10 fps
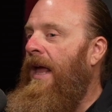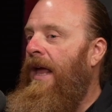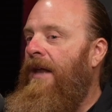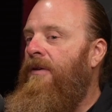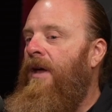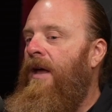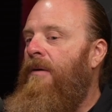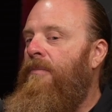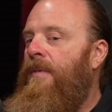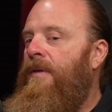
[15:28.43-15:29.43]

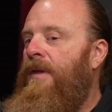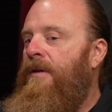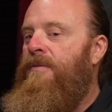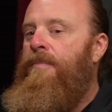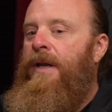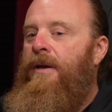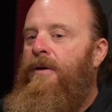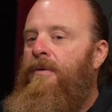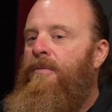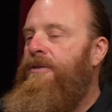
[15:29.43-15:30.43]
And there's been
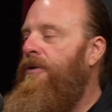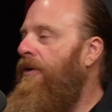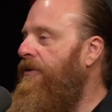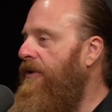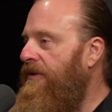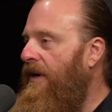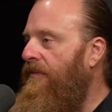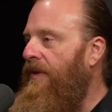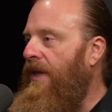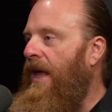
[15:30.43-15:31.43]
a resurgence
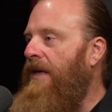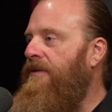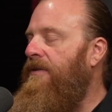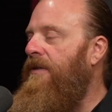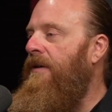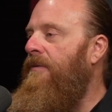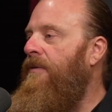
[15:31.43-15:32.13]
over the last